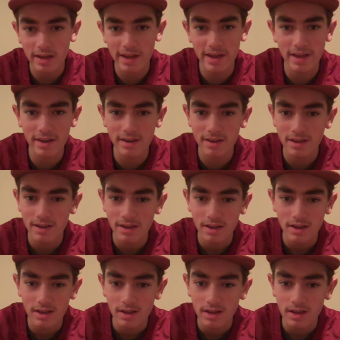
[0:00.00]
And
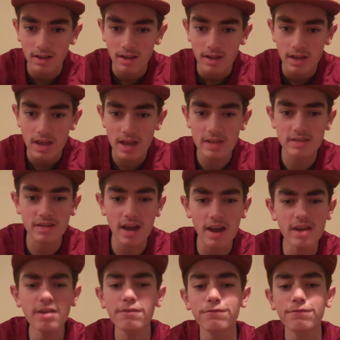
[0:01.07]
it's kind